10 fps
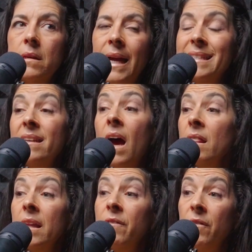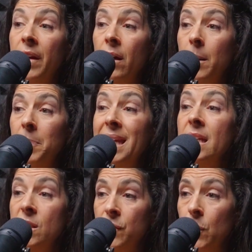I did not live a very
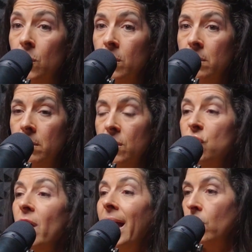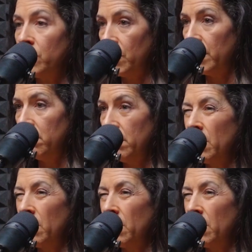peaceful childhood.